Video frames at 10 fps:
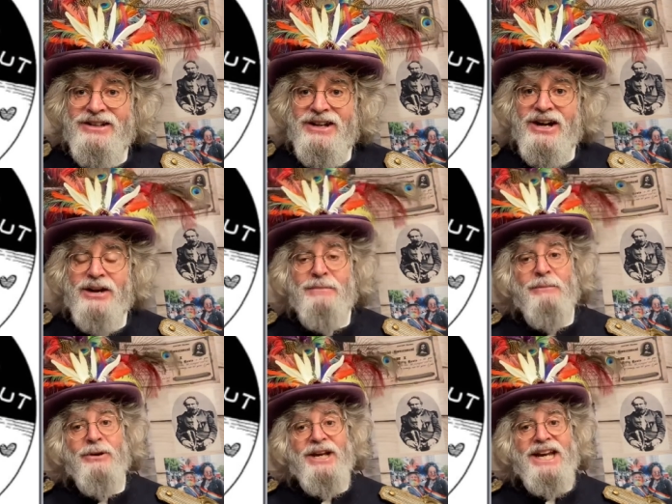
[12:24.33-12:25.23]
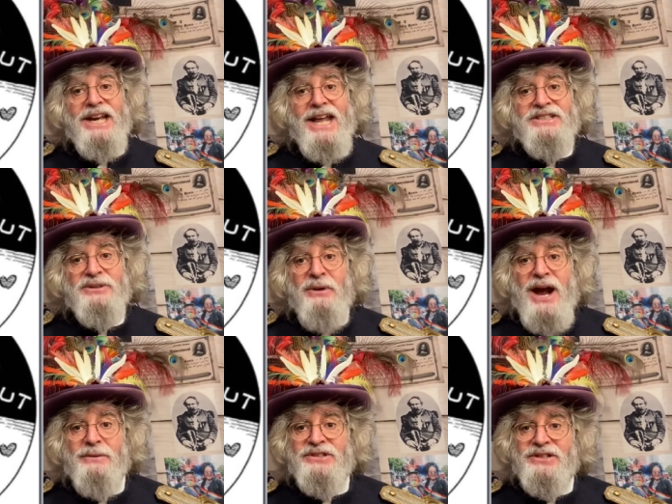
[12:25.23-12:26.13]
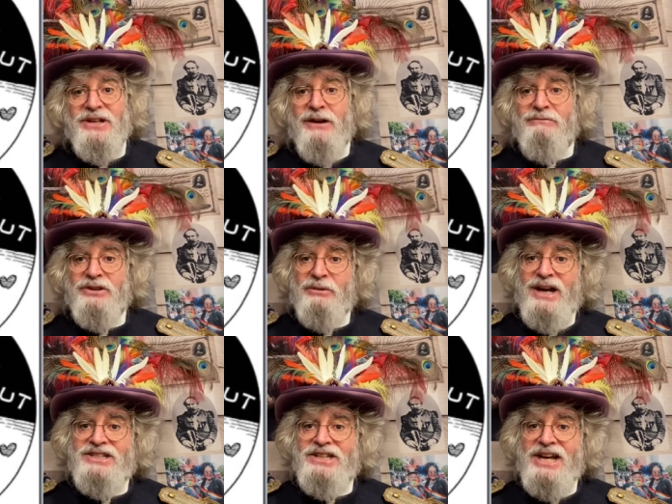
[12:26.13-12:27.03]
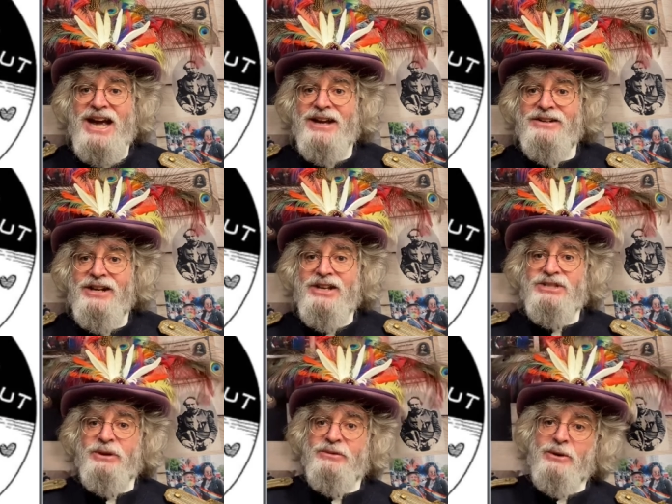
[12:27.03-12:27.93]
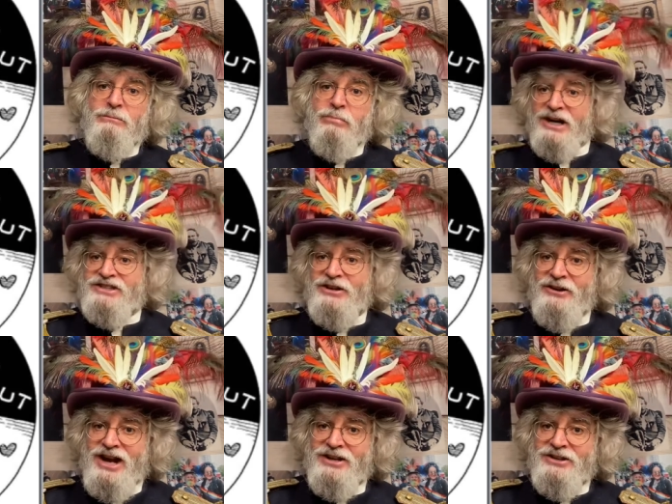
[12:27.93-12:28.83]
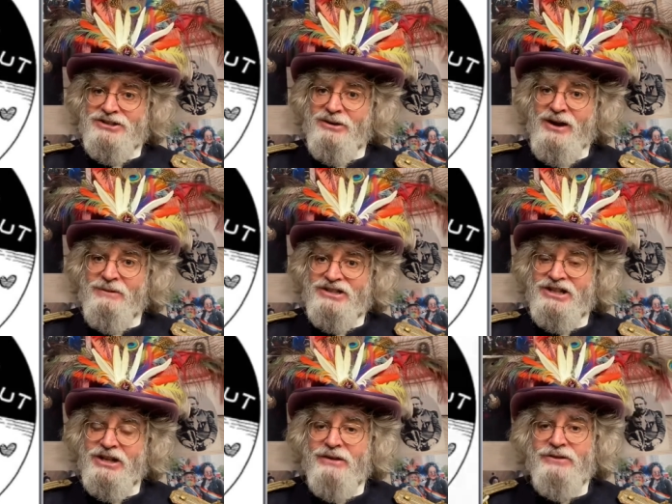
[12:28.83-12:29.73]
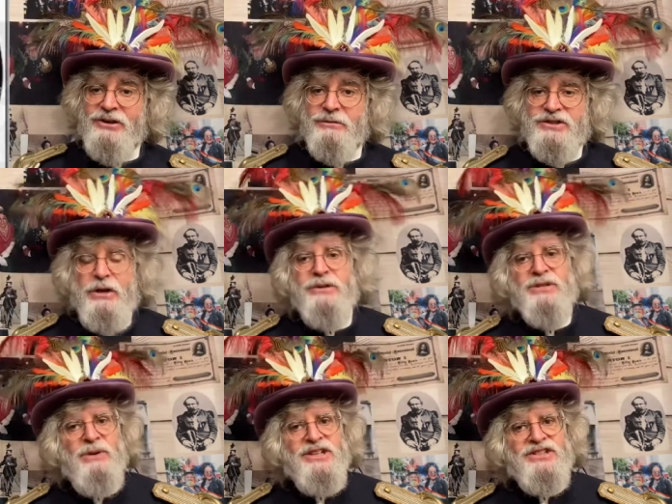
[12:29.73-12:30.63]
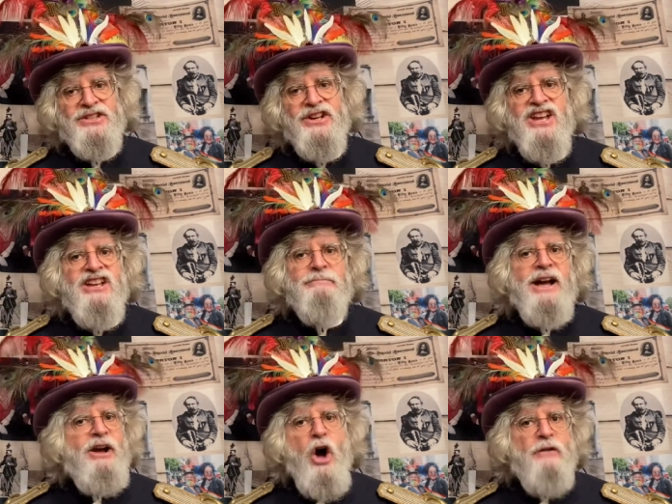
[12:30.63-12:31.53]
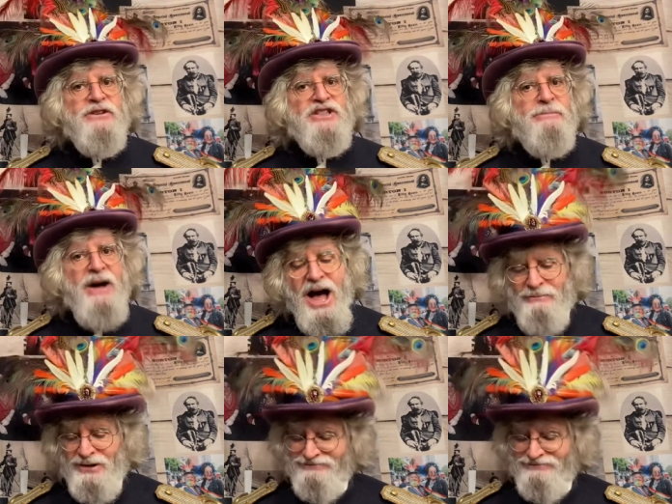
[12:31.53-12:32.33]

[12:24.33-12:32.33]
uh, remember, Ignatz the rat was in love with Krazy Kat, so he'd throw bricks at her head to show how much he loved her and was always arrested by Officer Pup.